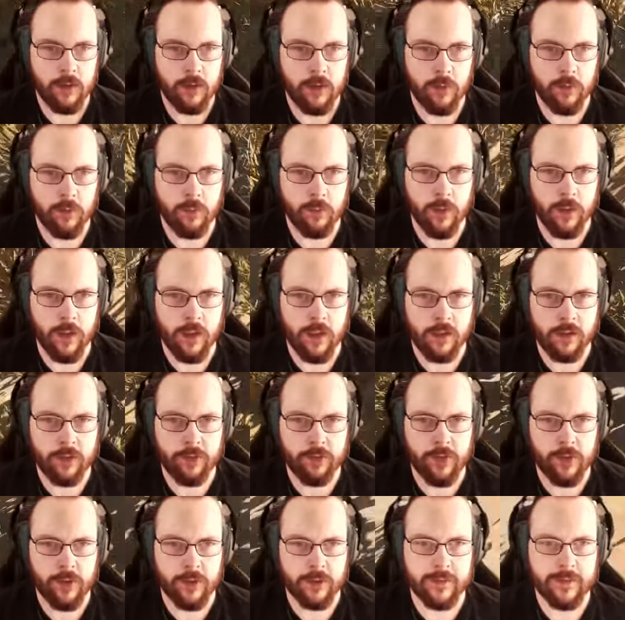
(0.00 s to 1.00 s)
Now, as
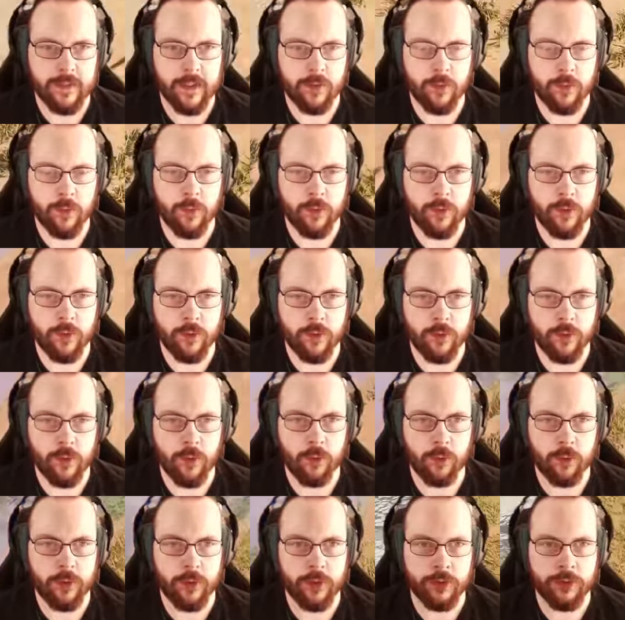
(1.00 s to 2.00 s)
far as I know, you can
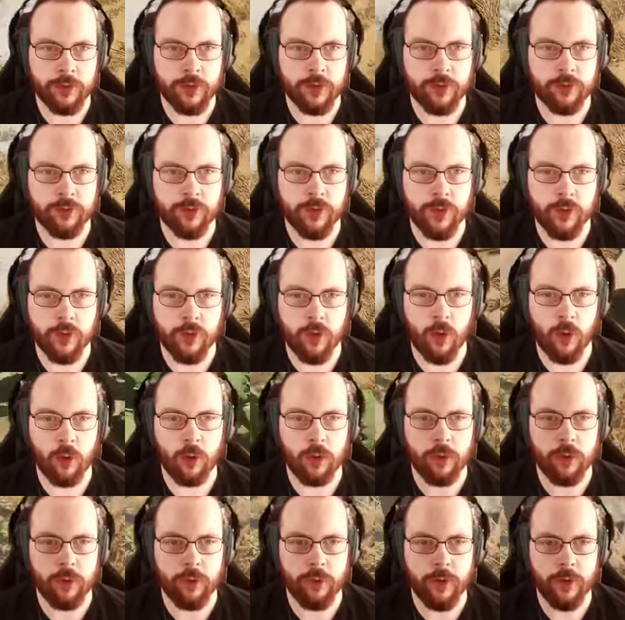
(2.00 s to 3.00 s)
only use it for the
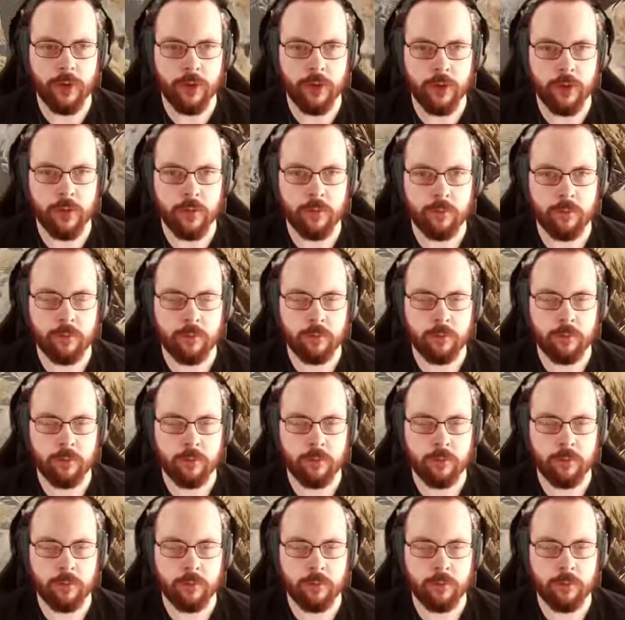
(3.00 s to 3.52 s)
cauldron.